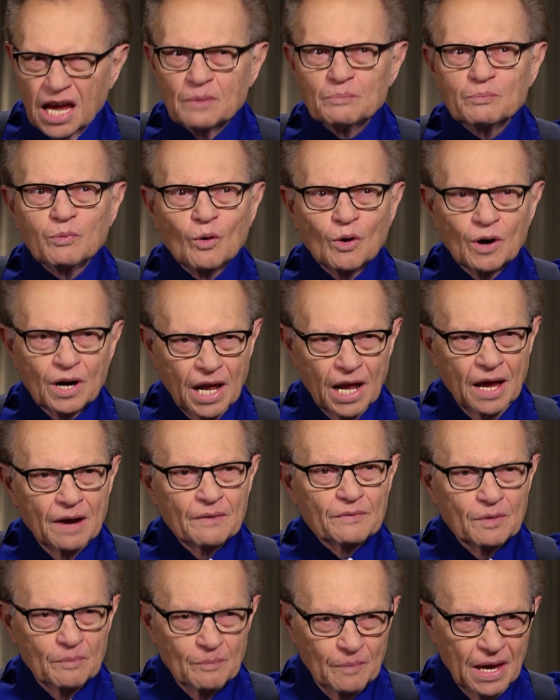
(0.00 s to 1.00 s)
skateboard
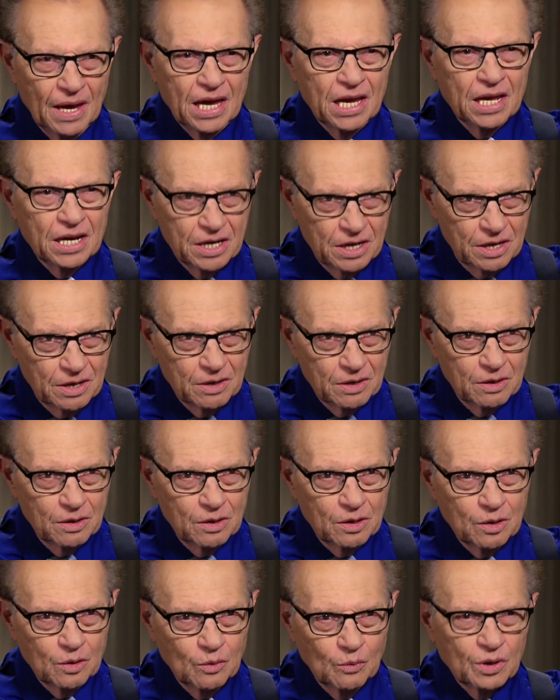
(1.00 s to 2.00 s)
ever made
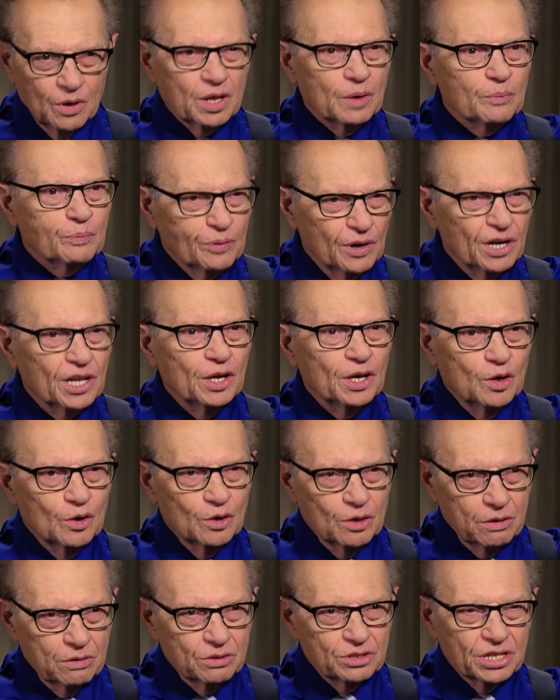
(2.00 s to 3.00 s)
with a pretty
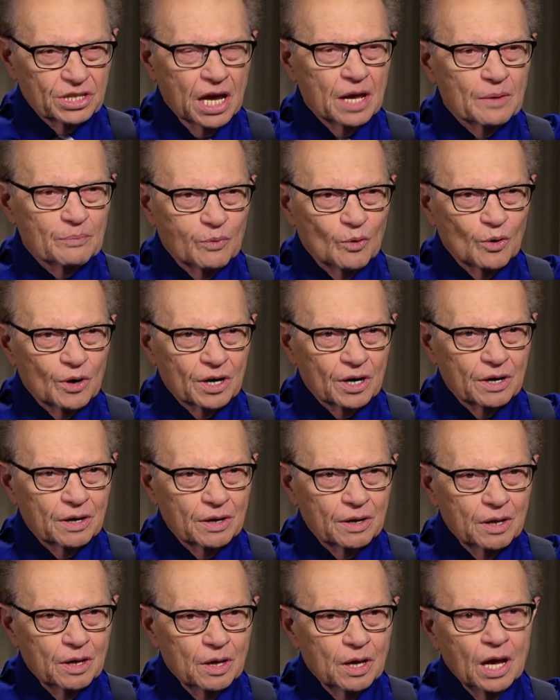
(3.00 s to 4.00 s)
good skateboarder,
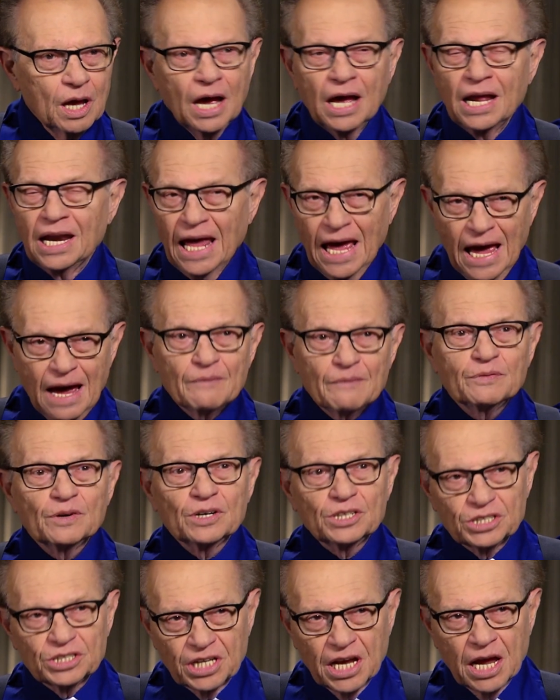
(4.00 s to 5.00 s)
an
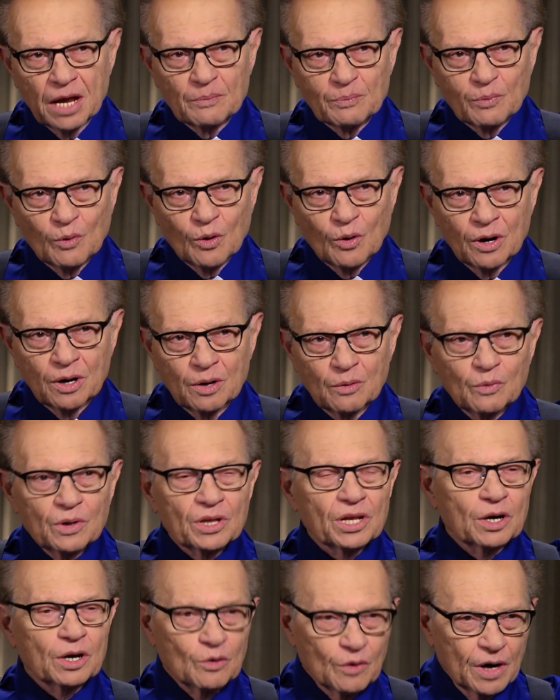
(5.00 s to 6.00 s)
average skateboard
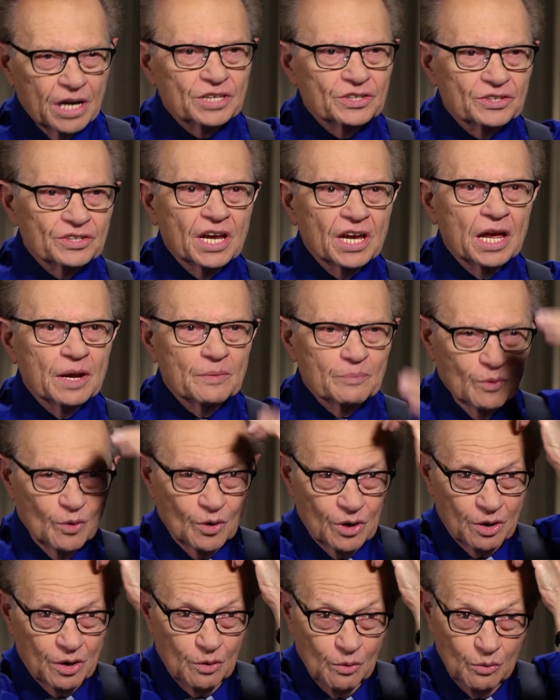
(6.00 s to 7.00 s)
with a great
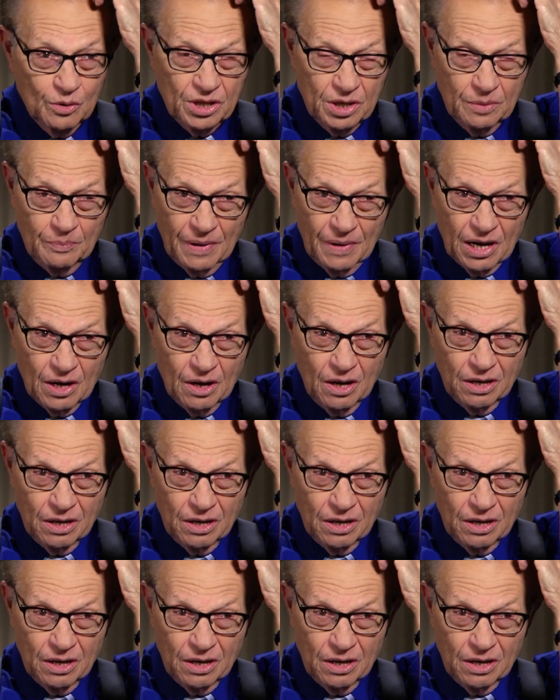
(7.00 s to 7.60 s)
skateboarder? Who would you bet